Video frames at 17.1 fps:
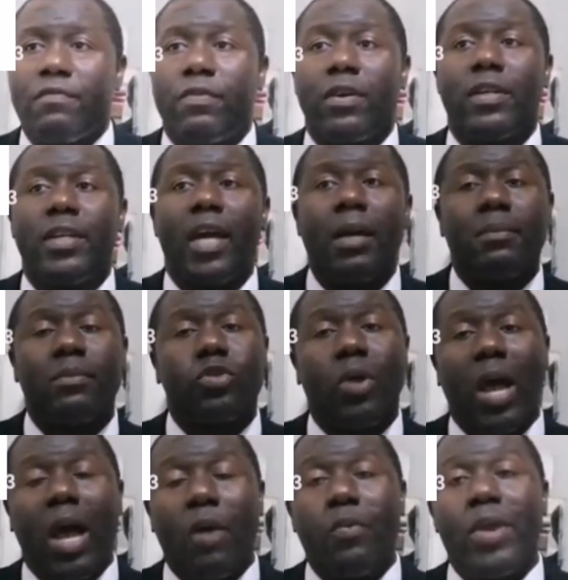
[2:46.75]
for them
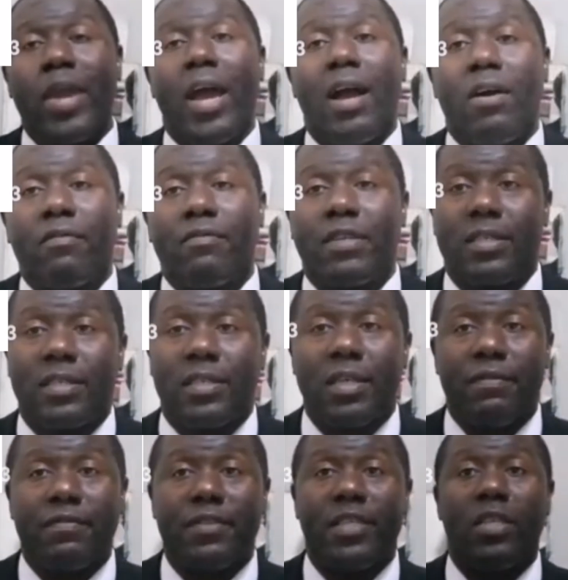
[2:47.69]
to aware of the
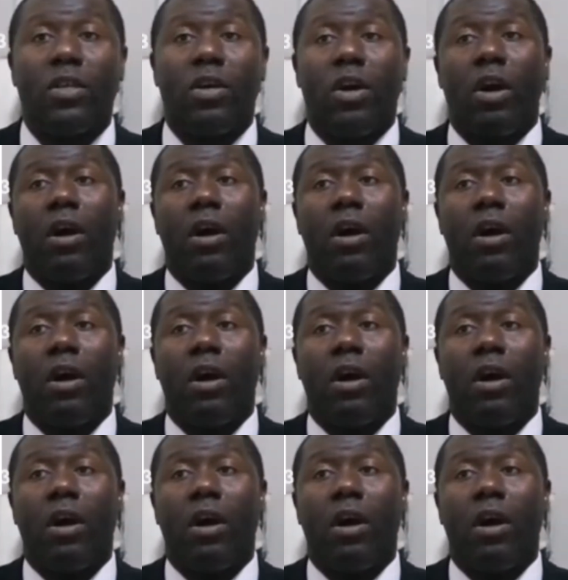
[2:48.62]
safety